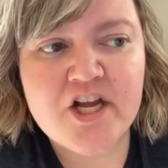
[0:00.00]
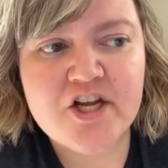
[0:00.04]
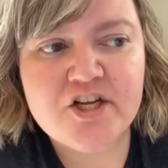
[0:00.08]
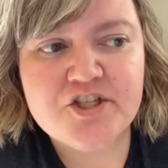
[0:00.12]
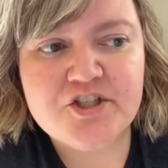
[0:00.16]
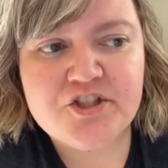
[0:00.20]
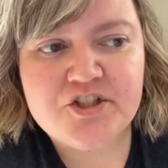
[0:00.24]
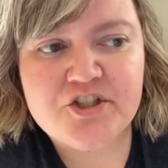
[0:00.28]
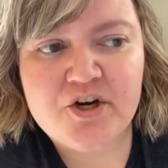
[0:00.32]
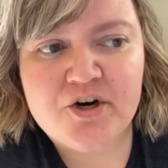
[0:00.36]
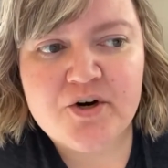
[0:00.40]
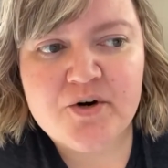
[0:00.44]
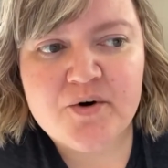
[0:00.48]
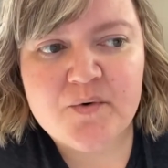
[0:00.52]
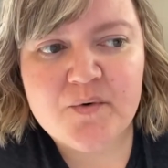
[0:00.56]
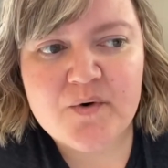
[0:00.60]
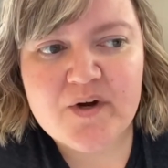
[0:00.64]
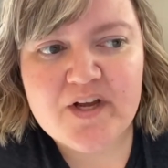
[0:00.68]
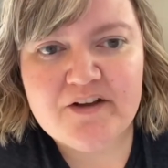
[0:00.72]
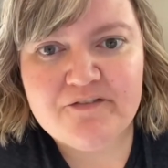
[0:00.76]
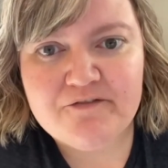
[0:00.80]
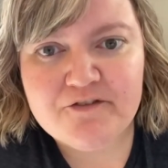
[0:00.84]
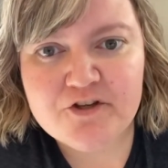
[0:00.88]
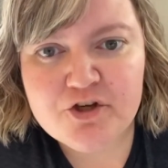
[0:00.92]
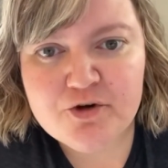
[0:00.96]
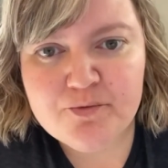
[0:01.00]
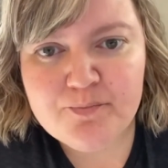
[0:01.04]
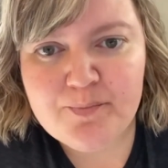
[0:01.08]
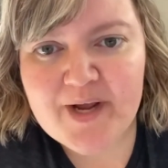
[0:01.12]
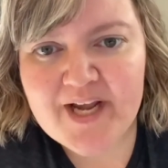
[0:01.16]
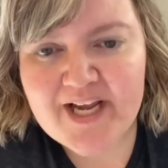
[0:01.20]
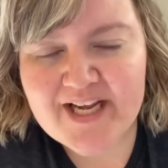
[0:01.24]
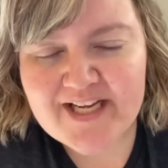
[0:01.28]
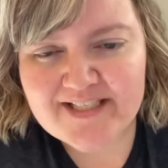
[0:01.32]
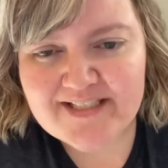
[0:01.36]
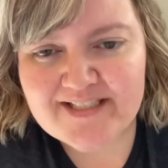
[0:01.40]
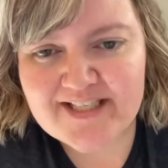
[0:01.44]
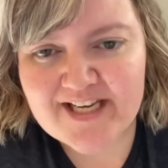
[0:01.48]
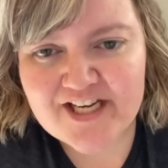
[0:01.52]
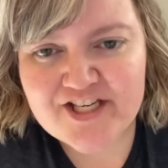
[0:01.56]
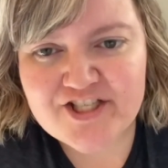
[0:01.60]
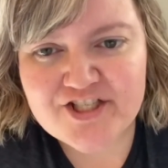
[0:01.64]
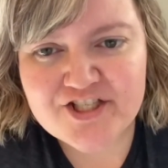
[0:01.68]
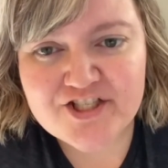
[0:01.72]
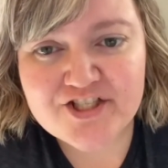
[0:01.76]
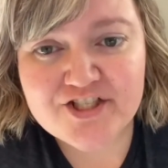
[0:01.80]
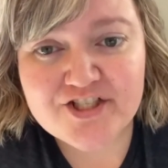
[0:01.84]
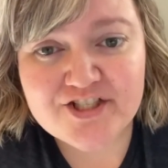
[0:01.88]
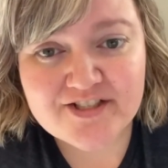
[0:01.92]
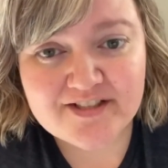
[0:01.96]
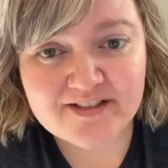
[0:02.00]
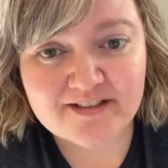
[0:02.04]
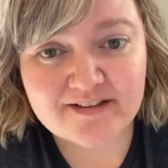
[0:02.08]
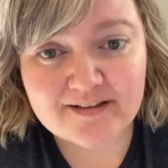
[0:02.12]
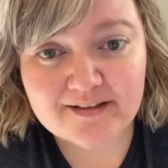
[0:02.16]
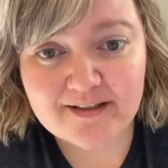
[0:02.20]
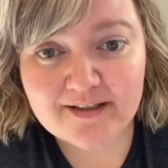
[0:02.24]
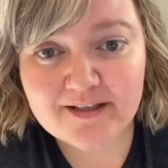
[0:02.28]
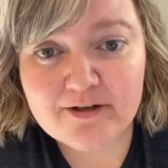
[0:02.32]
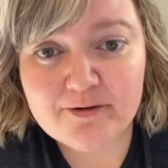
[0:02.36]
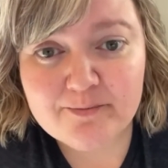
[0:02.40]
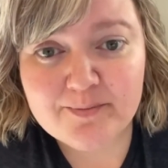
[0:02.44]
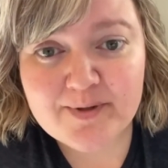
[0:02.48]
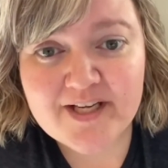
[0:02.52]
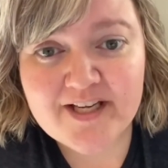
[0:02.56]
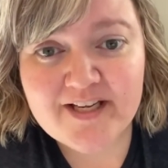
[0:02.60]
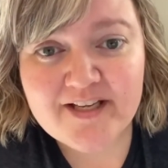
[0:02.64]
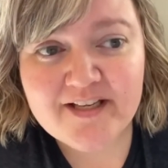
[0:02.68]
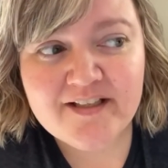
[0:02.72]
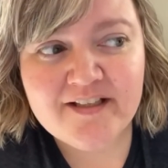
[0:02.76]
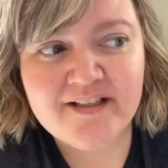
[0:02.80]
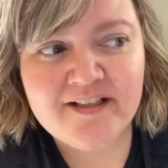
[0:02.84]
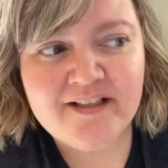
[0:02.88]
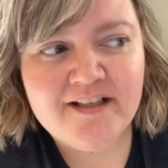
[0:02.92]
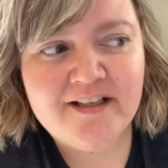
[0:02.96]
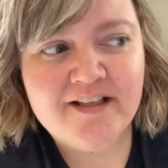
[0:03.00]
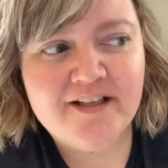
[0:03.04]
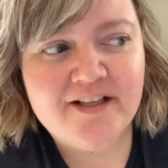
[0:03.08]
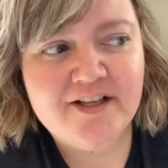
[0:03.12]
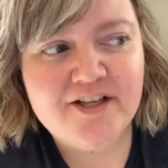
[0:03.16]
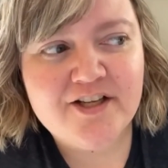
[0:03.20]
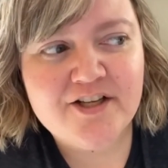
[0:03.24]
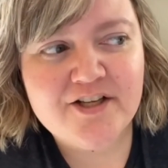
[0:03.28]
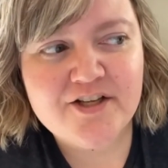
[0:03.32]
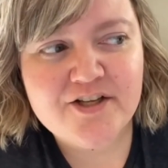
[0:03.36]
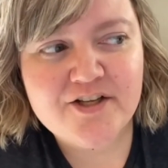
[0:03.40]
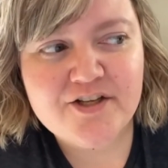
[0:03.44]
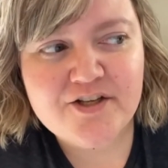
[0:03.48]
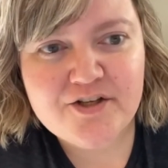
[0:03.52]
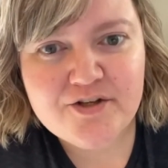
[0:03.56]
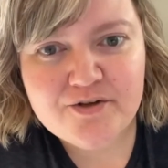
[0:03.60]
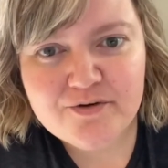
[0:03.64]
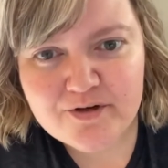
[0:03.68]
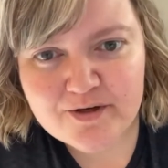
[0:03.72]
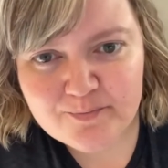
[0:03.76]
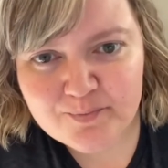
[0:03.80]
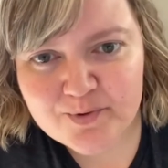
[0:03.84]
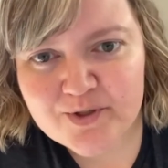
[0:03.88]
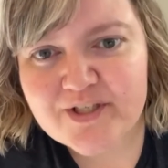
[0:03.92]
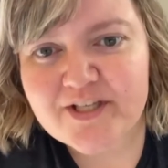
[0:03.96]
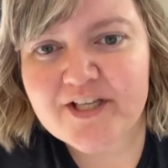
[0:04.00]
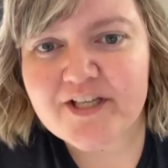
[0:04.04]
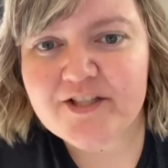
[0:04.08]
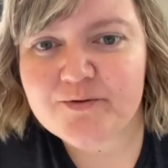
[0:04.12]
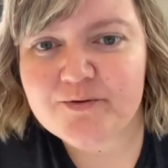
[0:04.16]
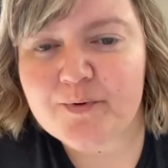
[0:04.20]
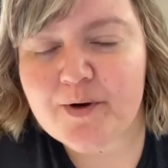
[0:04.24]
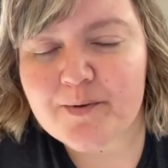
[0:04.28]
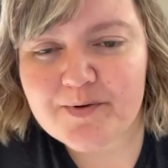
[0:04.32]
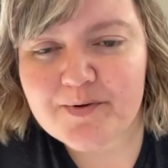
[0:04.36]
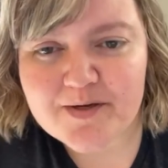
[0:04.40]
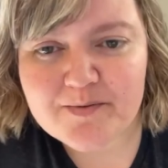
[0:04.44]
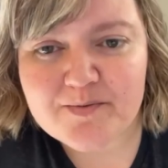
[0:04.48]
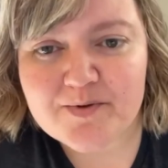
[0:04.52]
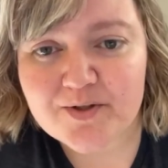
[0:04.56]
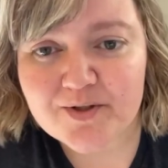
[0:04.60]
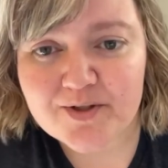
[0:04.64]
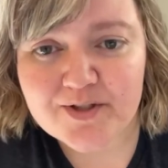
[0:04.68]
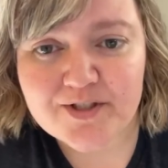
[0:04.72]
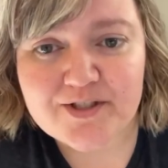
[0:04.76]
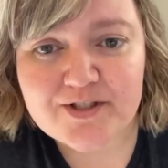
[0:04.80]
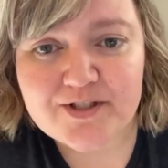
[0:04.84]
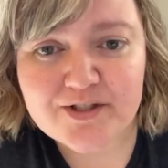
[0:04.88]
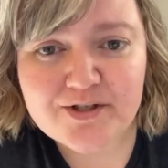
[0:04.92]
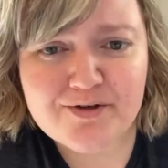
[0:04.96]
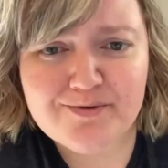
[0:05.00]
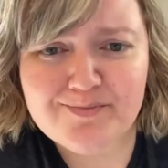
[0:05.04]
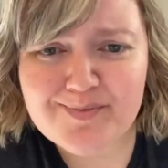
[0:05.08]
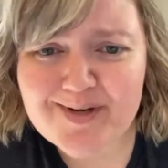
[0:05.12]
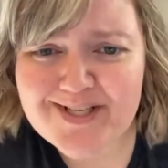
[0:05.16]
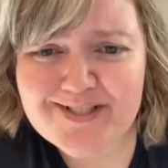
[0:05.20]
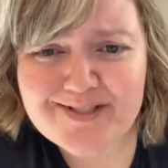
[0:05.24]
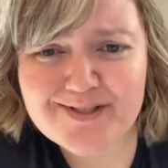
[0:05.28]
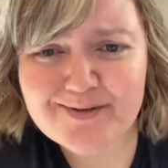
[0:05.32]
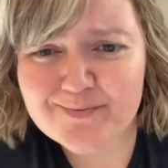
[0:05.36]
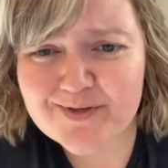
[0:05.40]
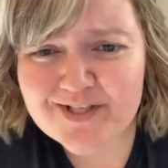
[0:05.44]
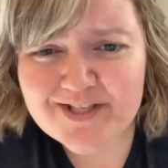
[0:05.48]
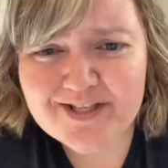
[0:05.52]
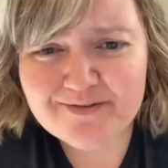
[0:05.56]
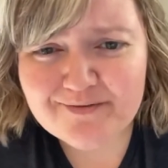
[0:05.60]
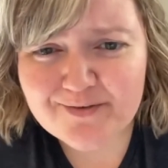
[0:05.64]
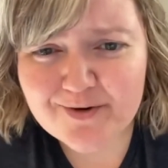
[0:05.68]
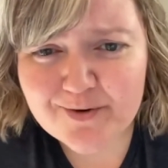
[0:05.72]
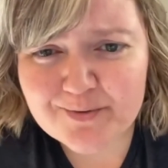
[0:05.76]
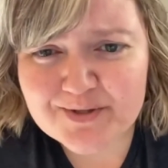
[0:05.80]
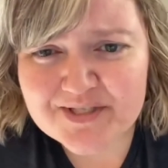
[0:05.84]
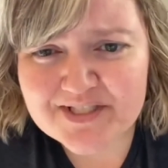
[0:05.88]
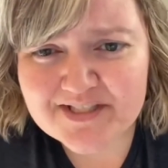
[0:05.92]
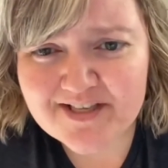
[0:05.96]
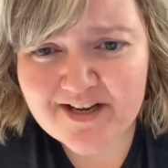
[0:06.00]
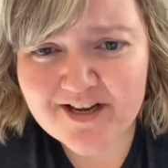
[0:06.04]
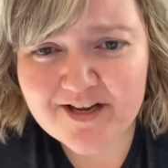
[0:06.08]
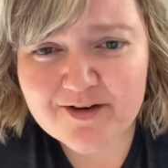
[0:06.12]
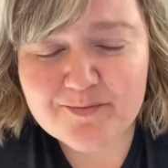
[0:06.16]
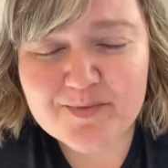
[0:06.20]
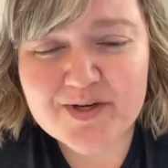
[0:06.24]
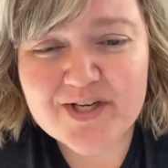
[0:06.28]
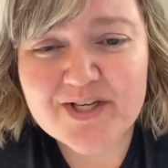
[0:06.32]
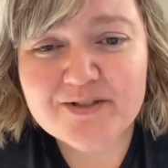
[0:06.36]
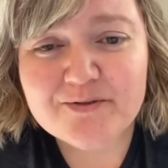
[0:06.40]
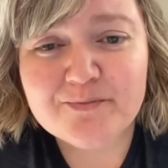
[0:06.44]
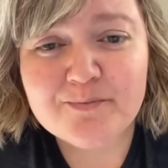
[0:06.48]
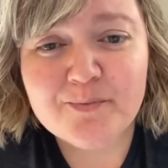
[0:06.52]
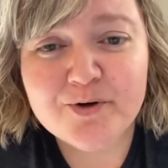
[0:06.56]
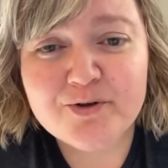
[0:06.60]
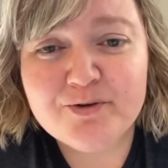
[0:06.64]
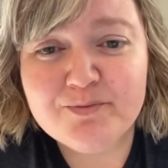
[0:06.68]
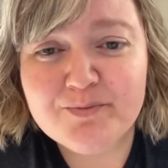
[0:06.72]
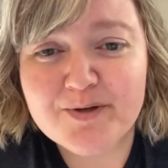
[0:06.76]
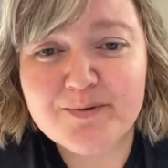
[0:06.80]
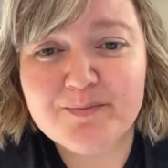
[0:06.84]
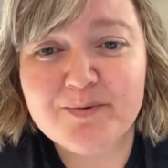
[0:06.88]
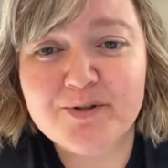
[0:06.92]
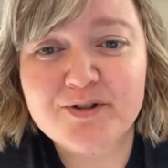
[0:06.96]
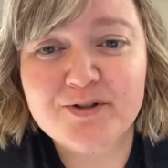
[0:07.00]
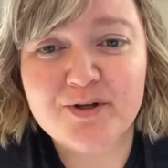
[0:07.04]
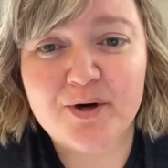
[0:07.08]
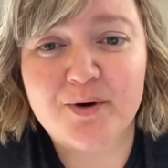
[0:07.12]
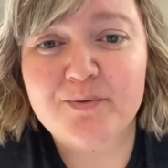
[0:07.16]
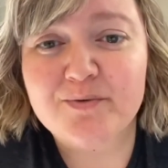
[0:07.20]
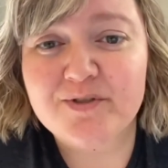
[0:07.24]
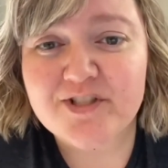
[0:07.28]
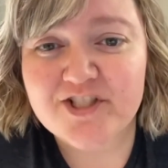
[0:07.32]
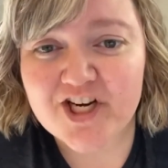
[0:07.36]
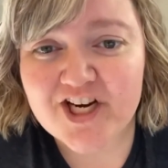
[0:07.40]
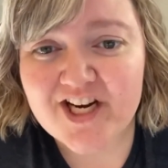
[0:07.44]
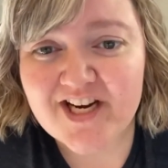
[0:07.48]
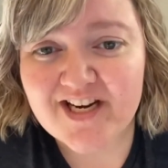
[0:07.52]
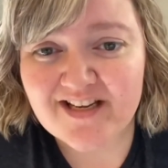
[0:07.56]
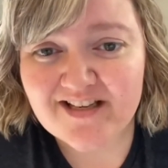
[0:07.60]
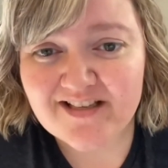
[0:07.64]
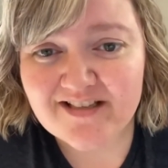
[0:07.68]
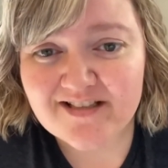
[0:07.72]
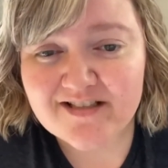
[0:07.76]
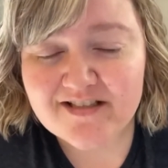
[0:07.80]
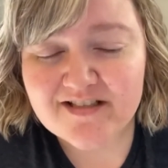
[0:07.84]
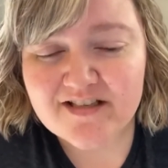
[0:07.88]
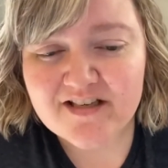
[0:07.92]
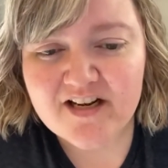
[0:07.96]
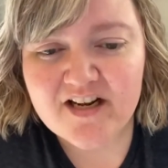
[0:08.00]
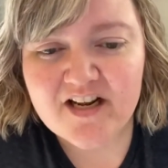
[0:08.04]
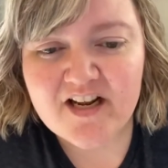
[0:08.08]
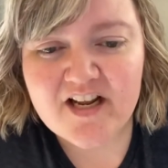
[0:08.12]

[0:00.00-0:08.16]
So if you pay attention just a little bit, you can predict what people are going to do based on what they've always done, because most people don't change.